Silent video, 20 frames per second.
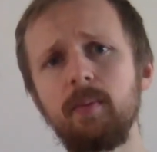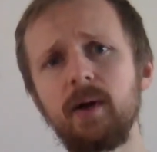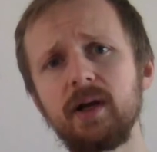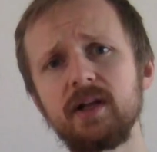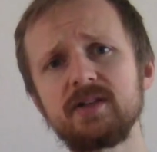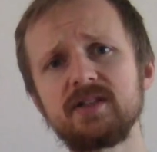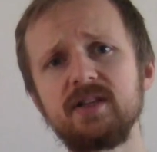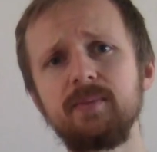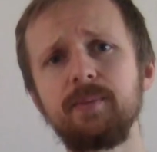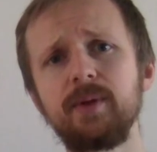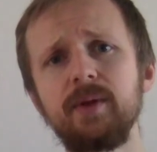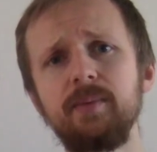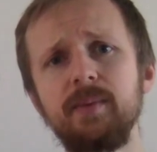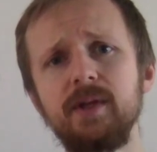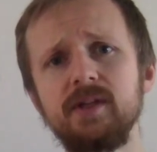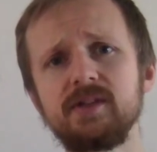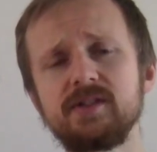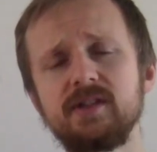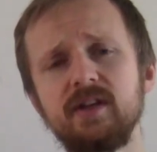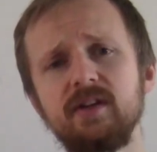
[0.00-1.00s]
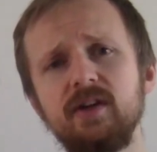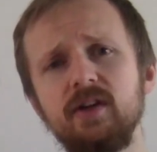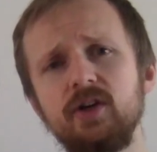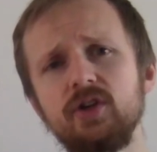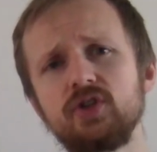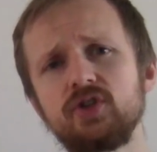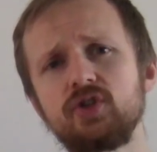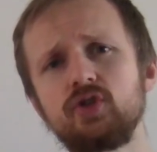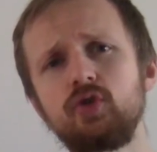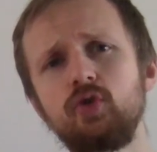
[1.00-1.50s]
but it simply means that
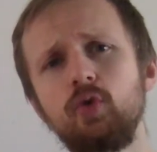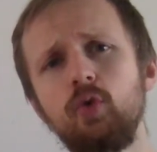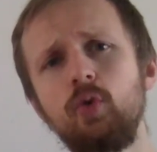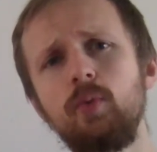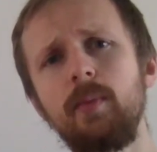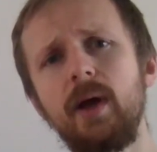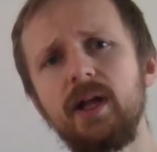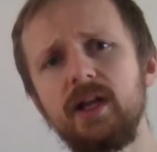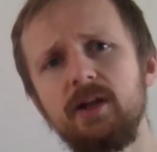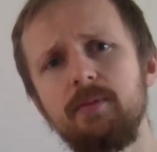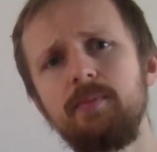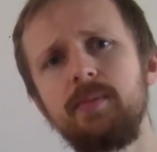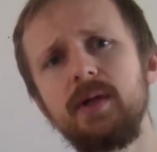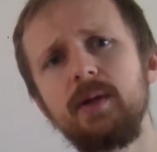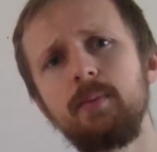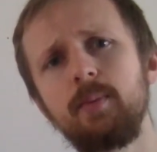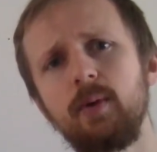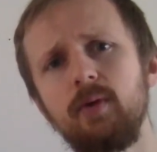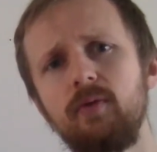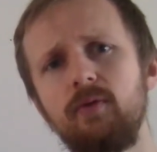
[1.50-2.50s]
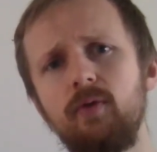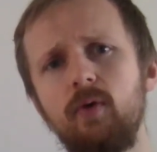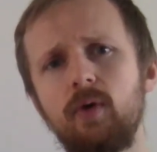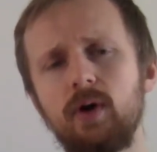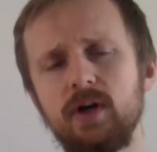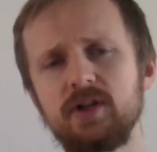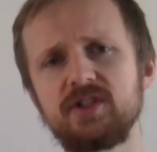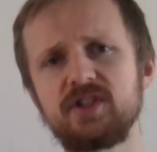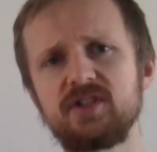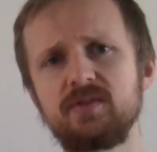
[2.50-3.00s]
there's too many people
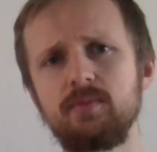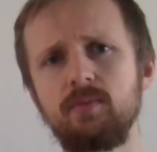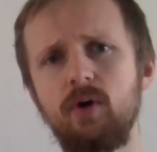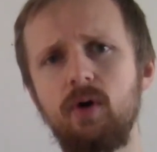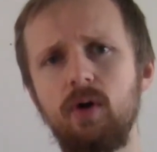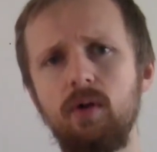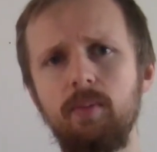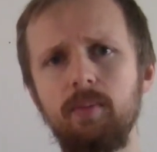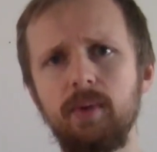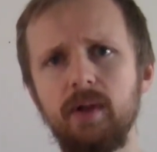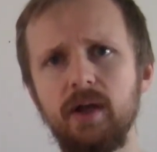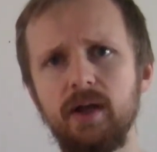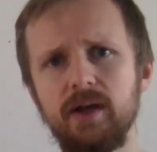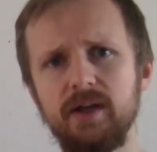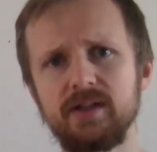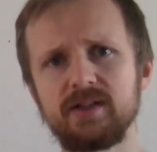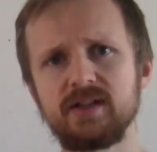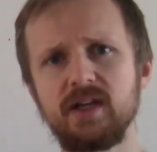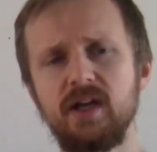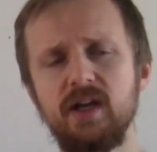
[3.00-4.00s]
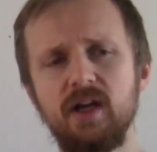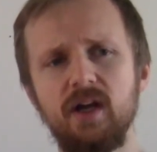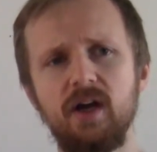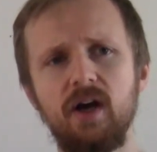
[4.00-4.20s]
for a small place.